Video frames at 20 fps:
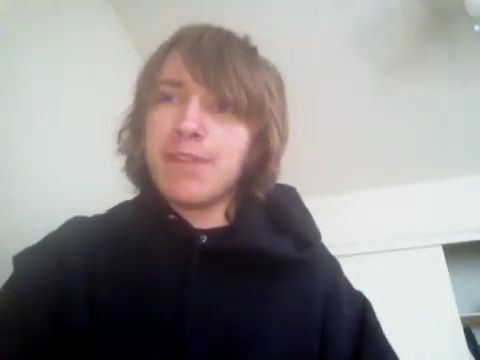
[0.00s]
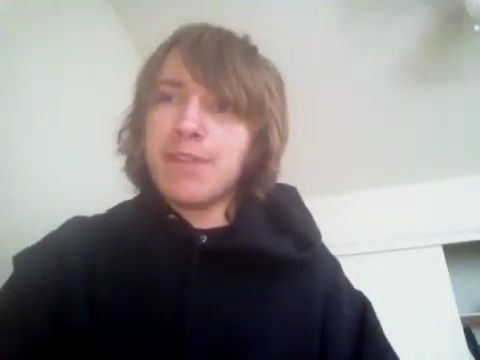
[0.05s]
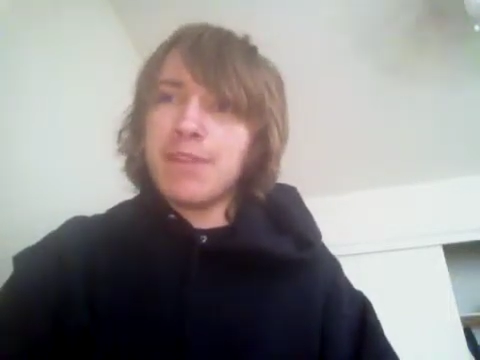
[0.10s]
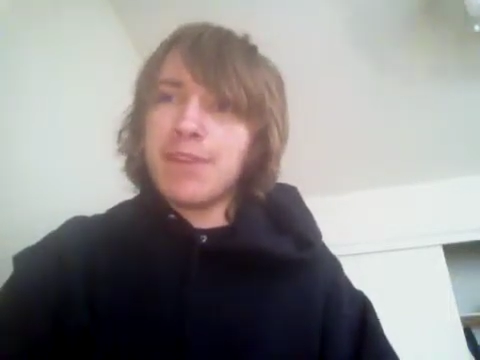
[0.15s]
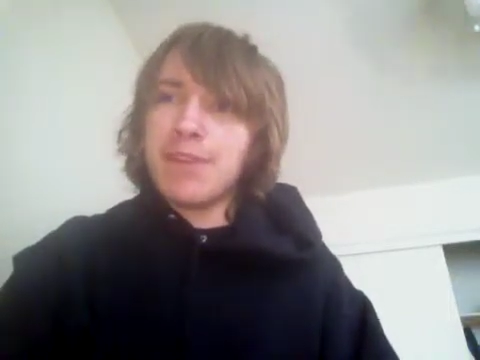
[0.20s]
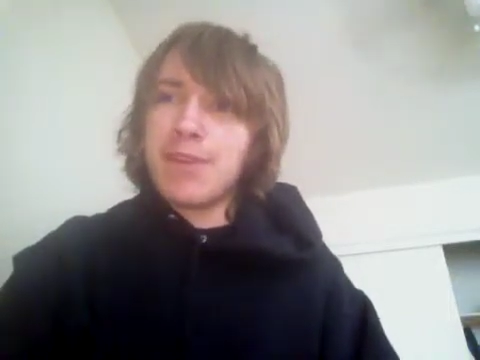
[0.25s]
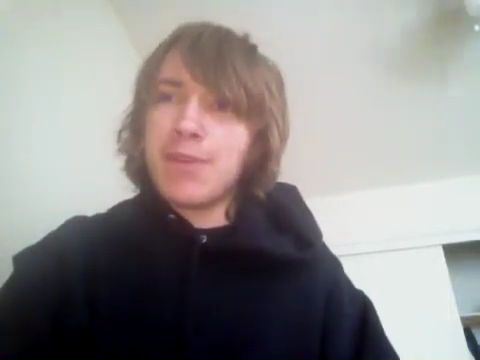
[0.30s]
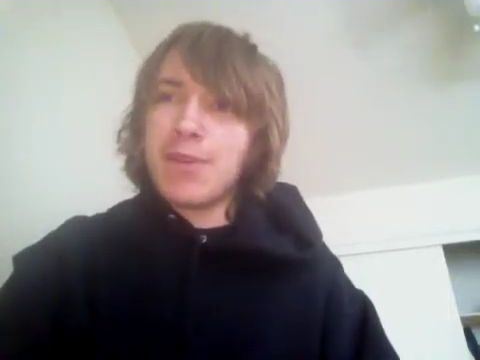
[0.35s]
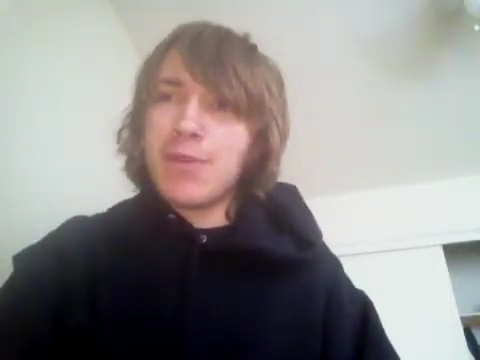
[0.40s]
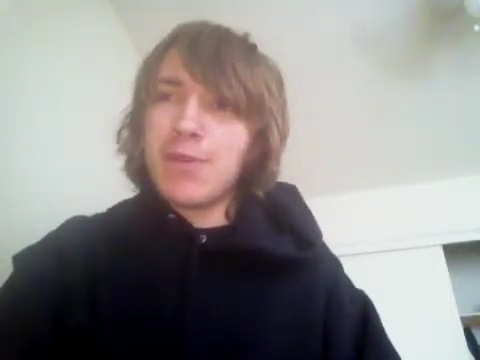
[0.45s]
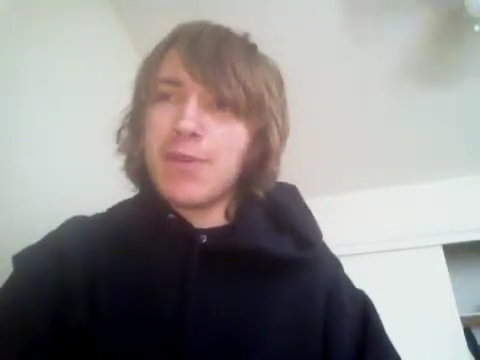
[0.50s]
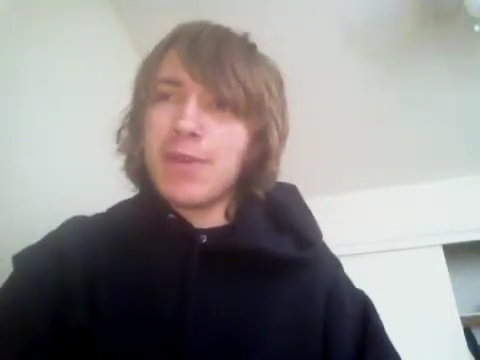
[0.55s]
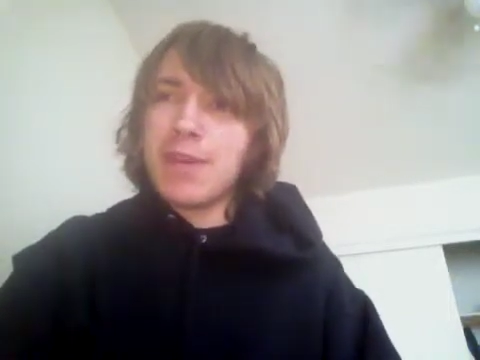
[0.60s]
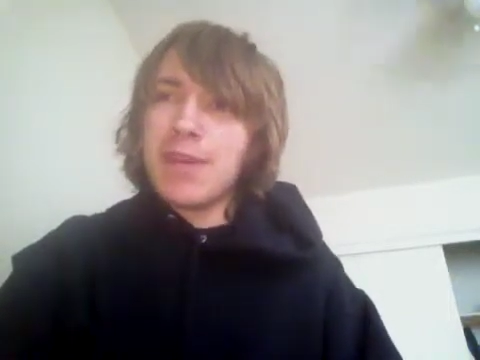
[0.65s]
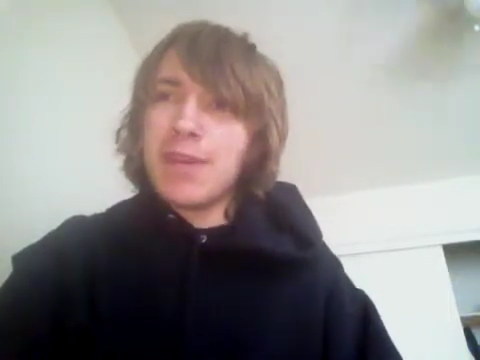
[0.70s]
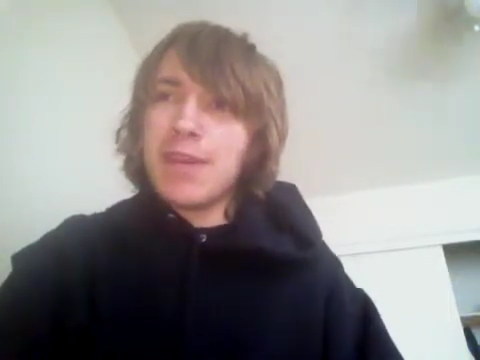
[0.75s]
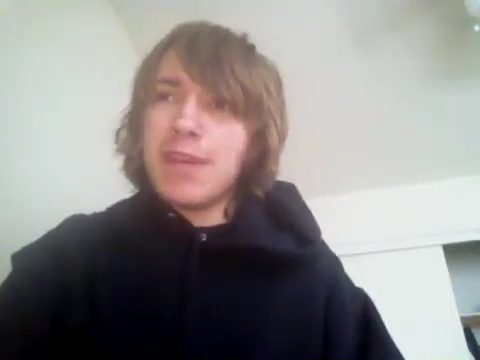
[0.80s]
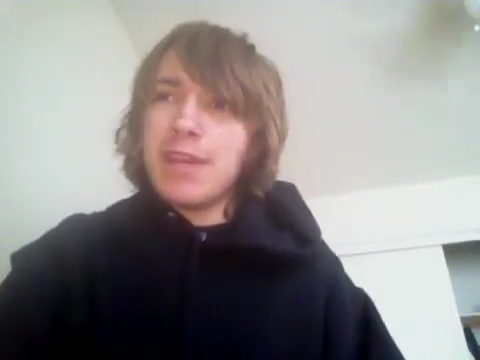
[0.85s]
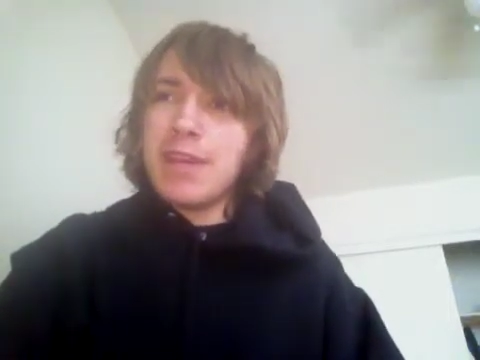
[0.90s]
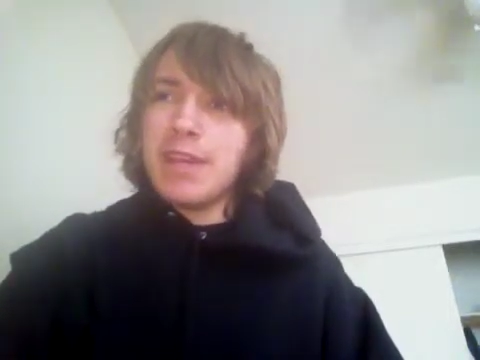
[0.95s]

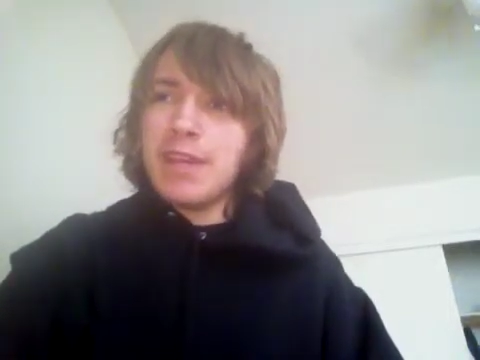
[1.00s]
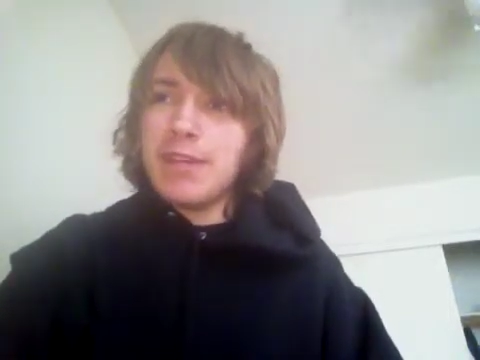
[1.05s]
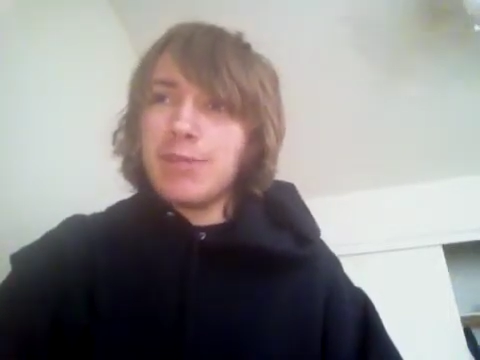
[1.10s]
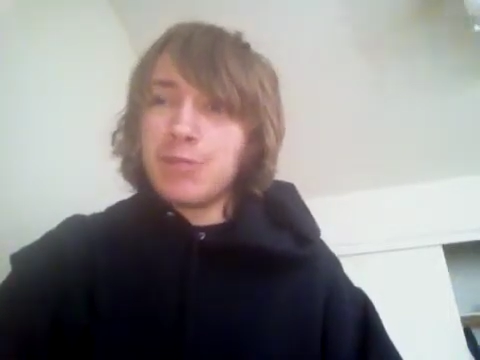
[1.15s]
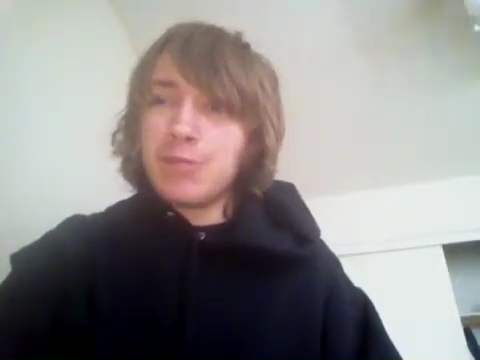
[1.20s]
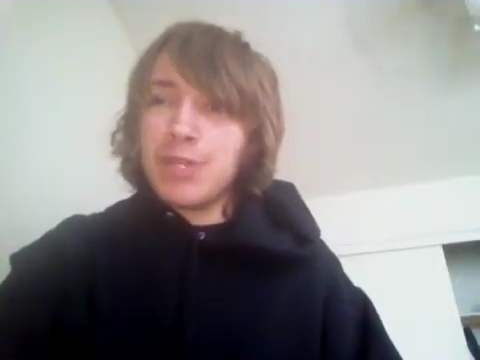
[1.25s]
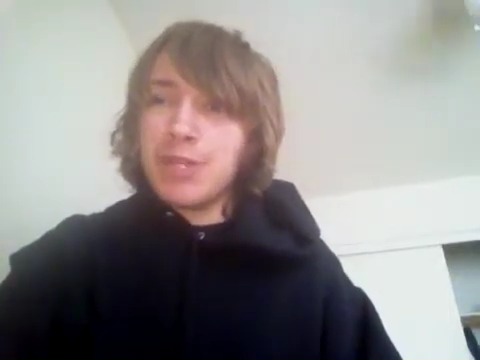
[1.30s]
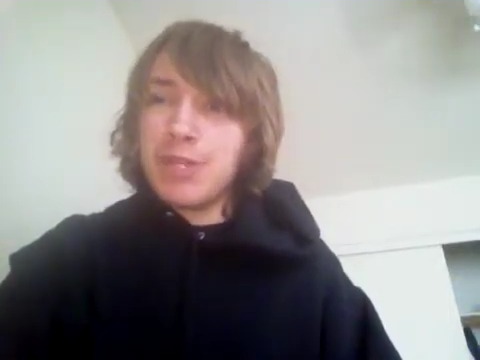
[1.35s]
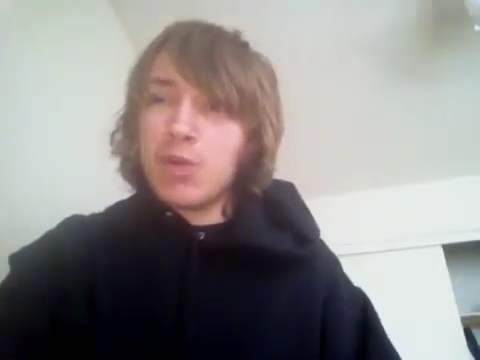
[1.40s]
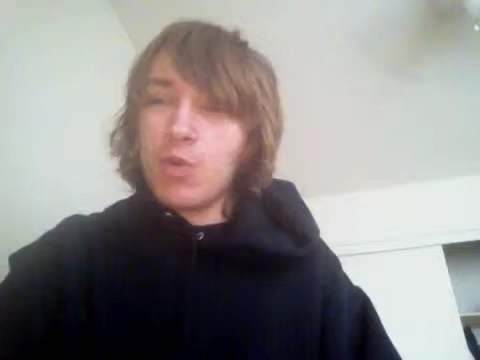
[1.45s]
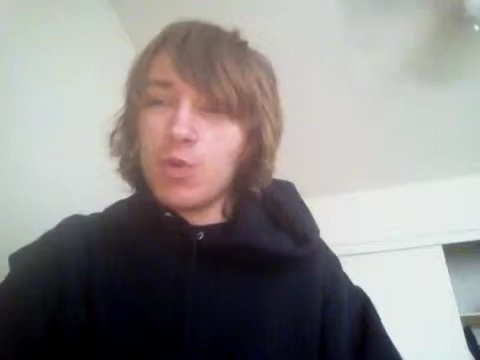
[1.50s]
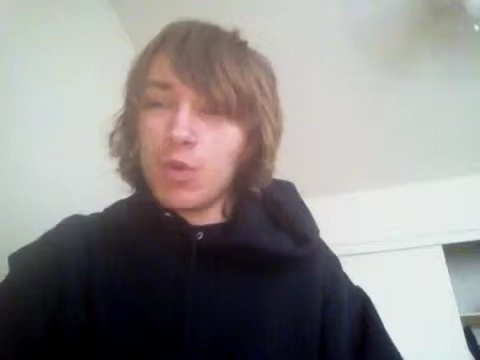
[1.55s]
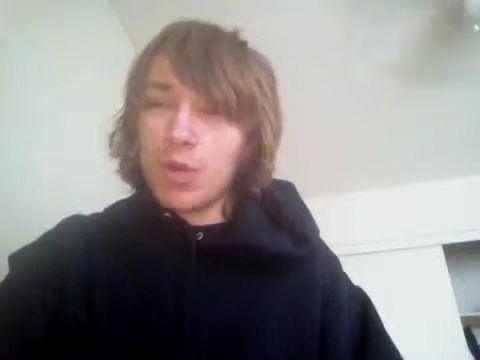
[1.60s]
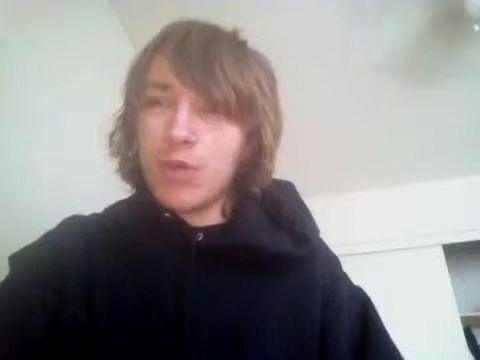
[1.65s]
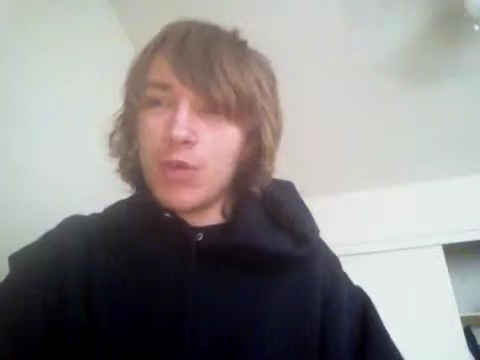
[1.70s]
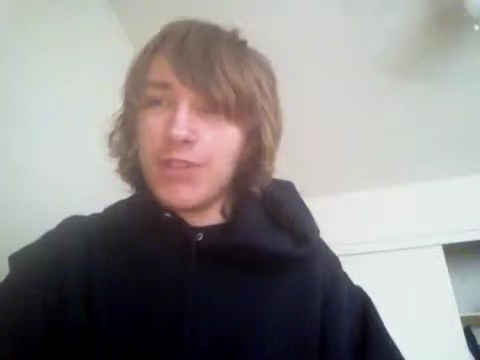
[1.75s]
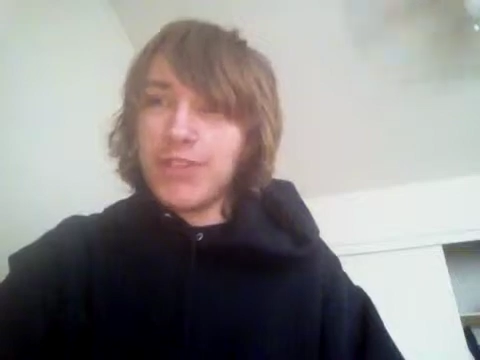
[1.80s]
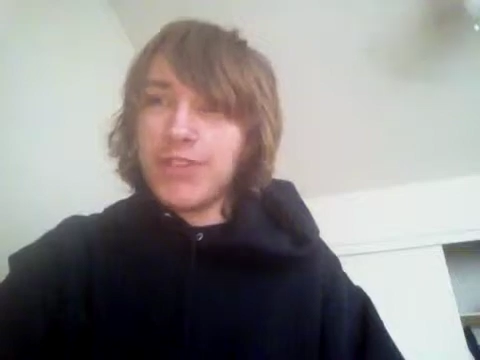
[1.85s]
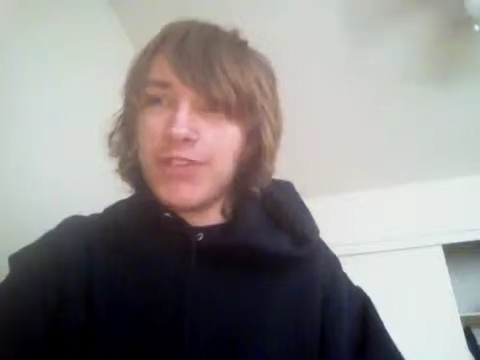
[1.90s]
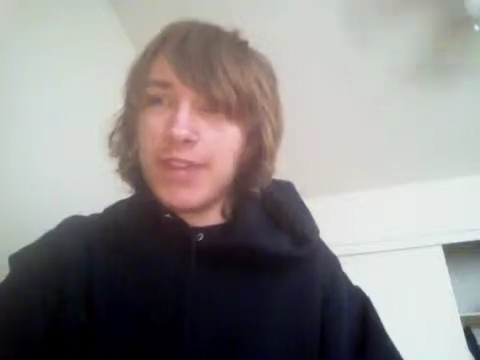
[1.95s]
in
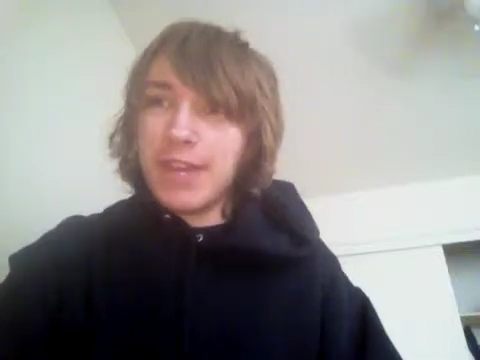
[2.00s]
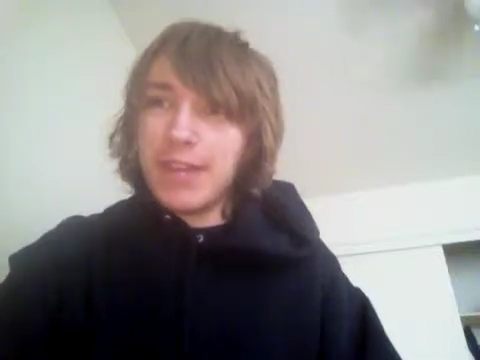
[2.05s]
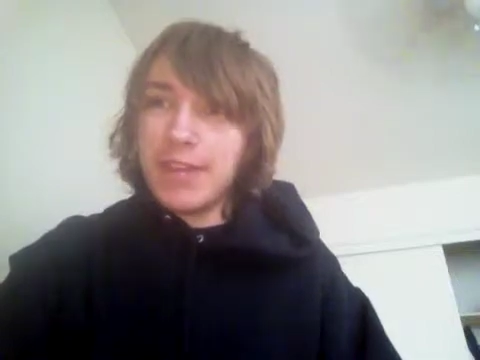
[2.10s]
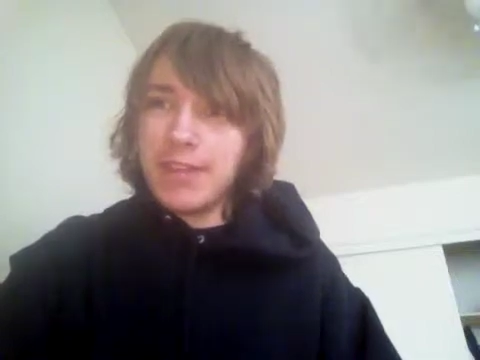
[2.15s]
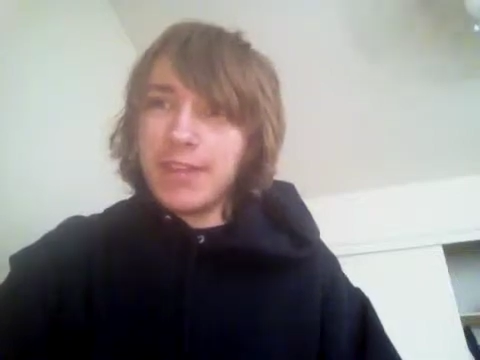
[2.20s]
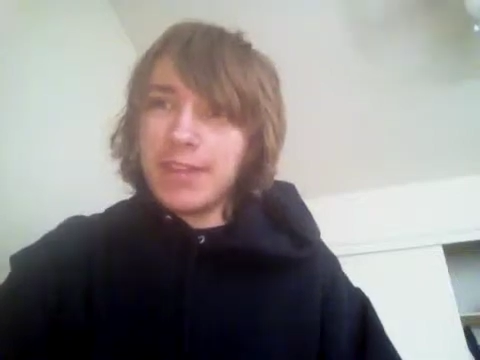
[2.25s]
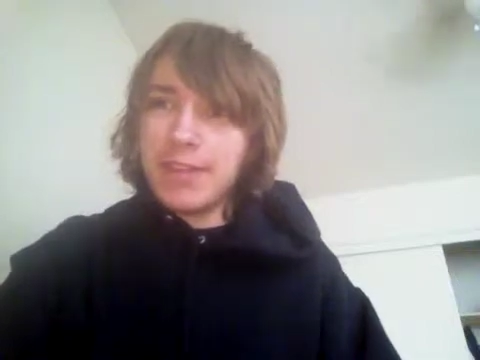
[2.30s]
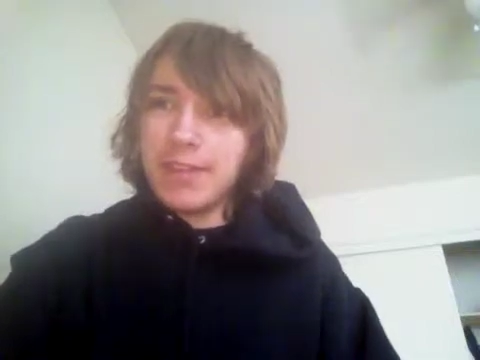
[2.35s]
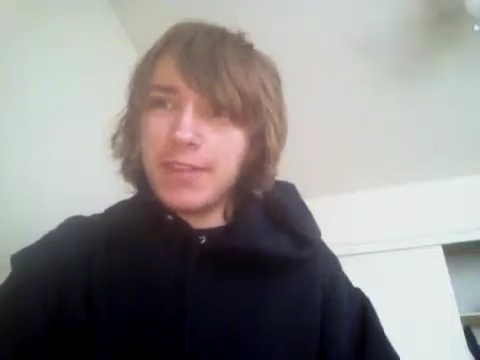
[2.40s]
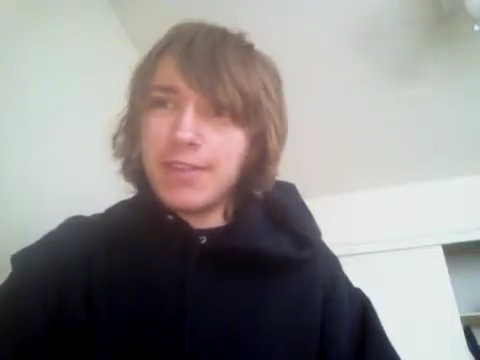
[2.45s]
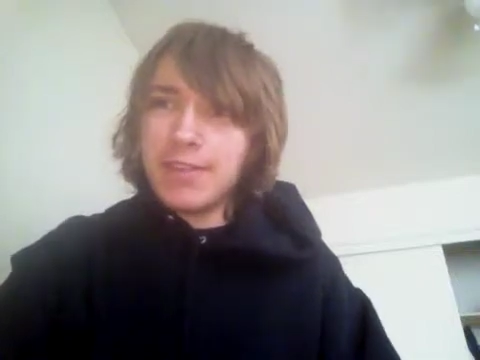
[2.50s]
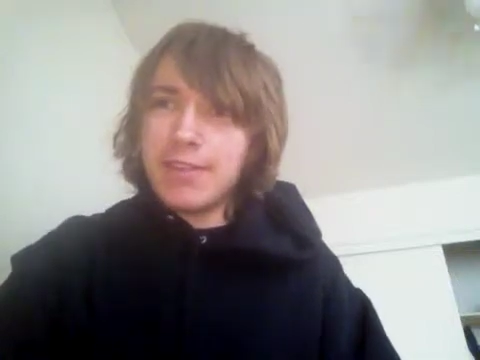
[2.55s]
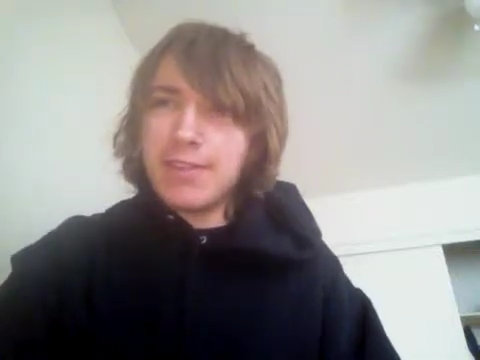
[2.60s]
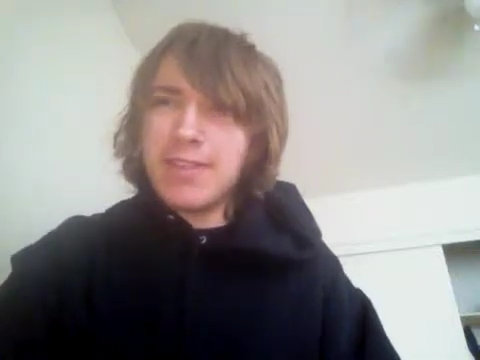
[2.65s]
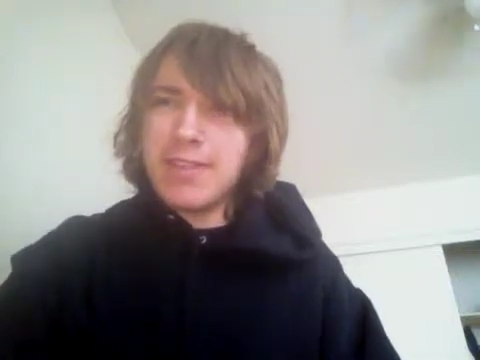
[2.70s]
real-world setting.